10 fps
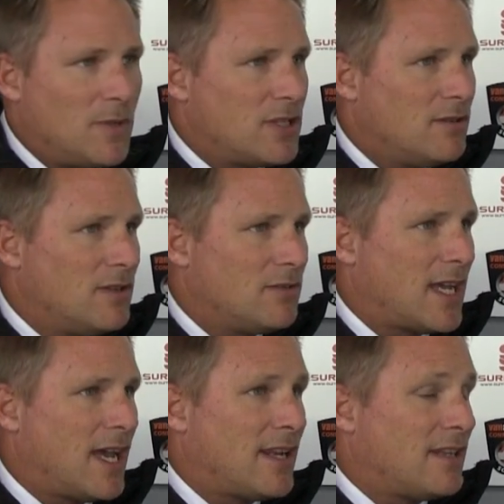We're 2-0
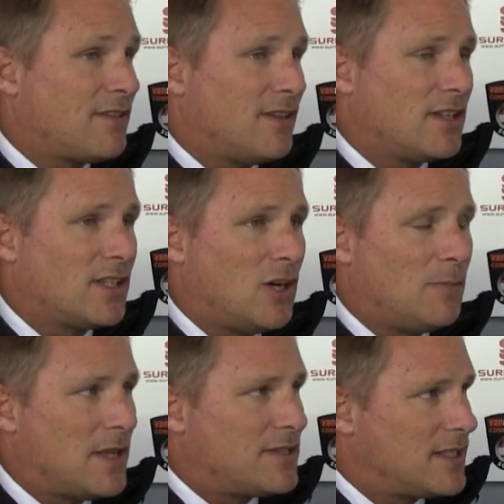down, and the third goal,
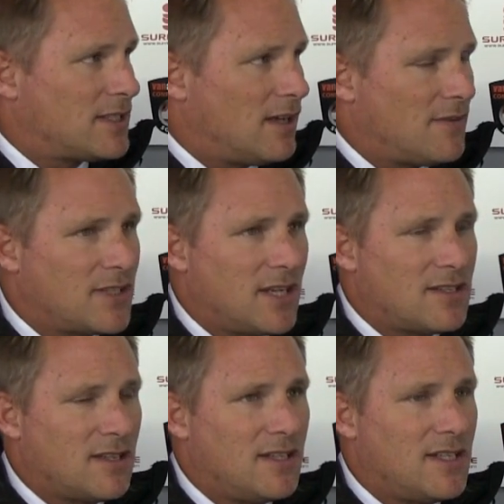both centre-halves get
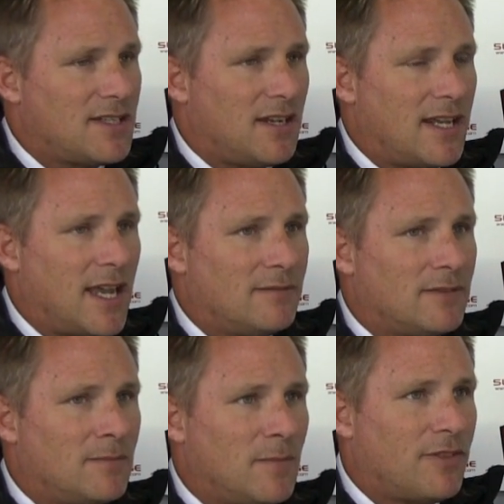turned inside out,
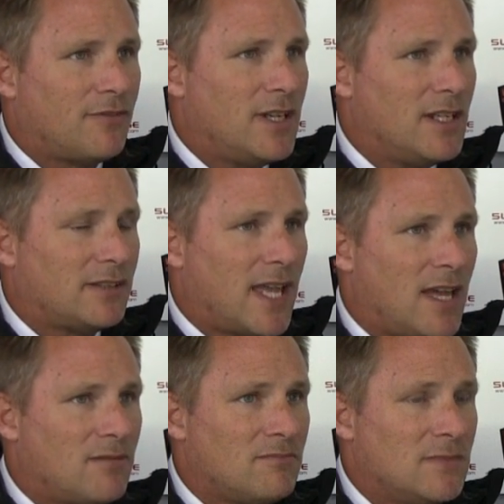and we're 3-0
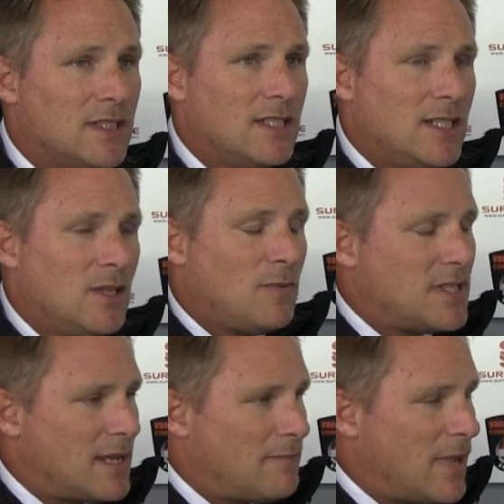down
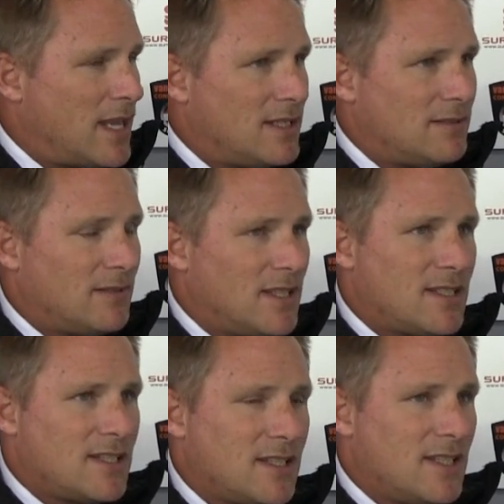with 10 men, and
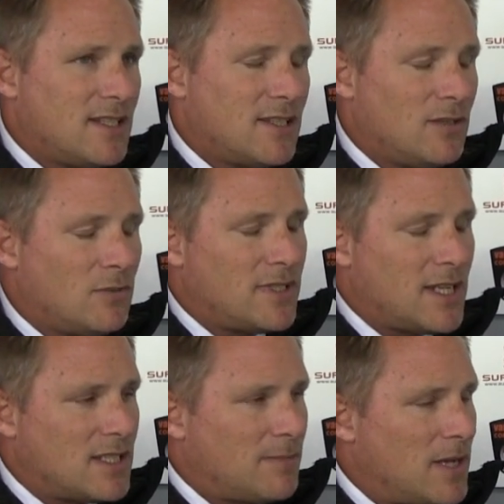it's in all
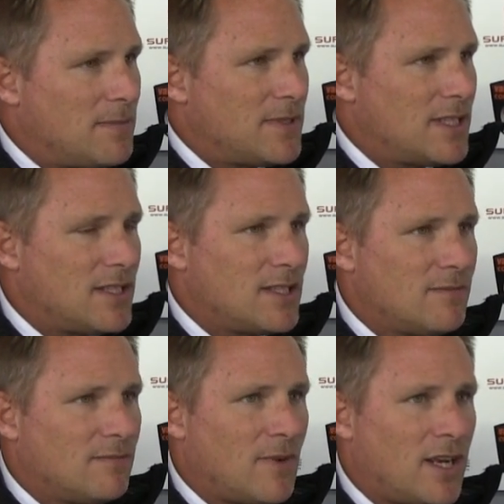intents and
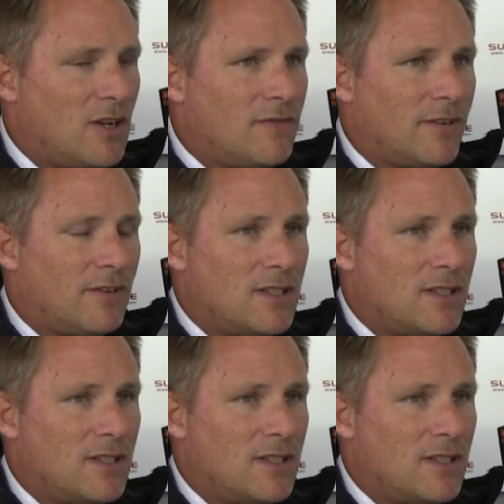purposes run over.